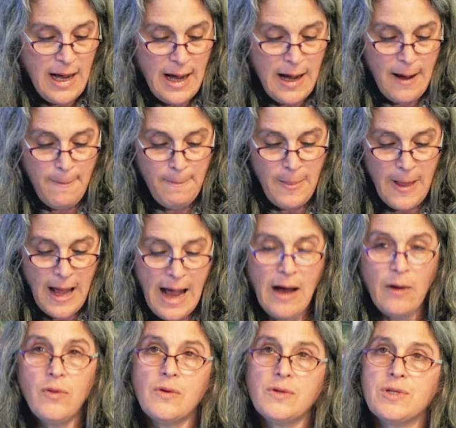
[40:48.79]

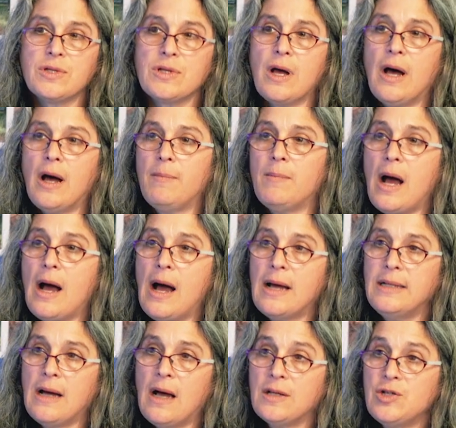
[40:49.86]
how those
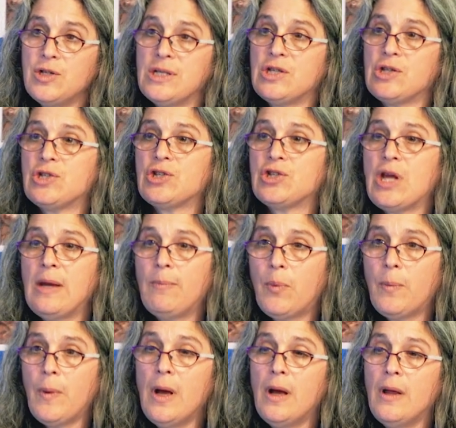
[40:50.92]
ideologies shape
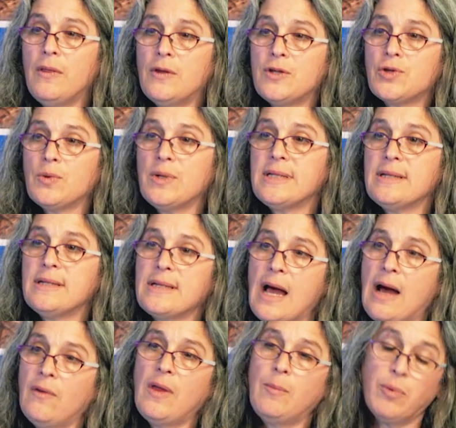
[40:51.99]
the choices,
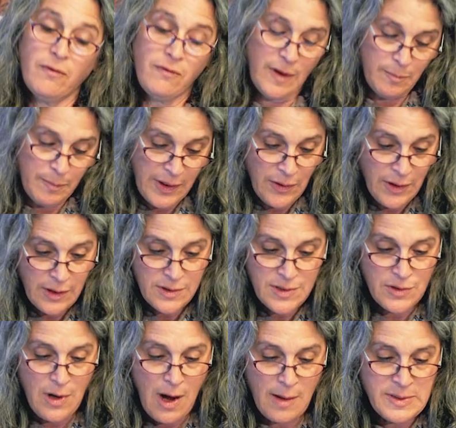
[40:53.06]
how they prevent
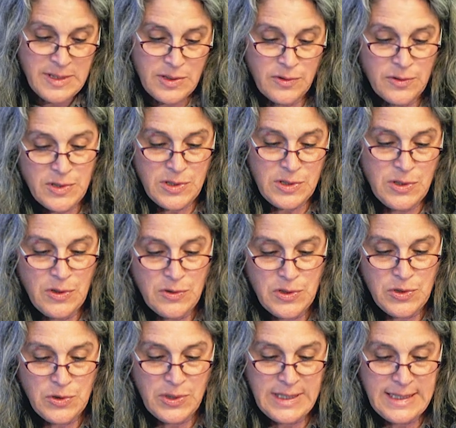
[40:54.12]
barriers or obstacles to those
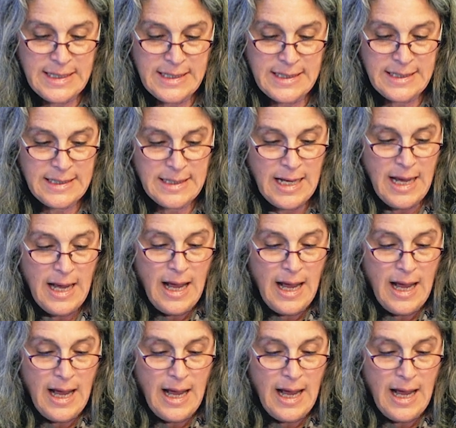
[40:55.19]
choices,